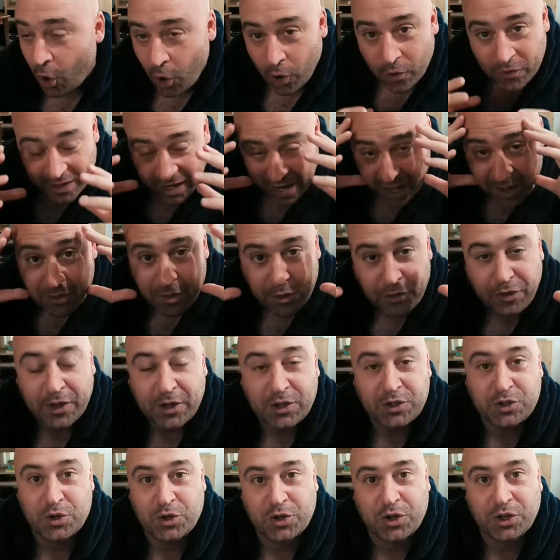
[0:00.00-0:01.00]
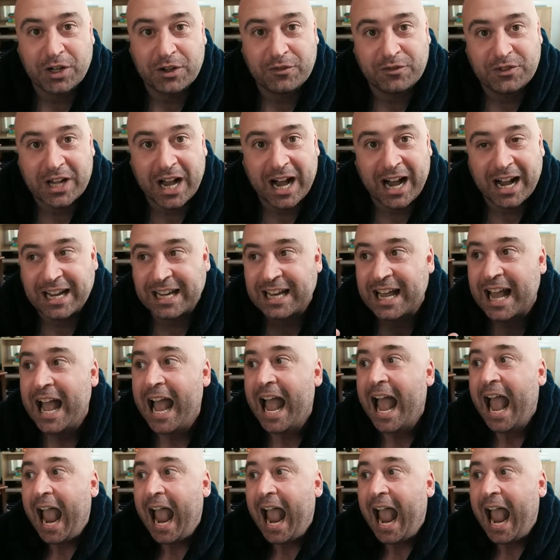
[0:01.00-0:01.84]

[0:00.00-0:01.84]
all the other things you could have done,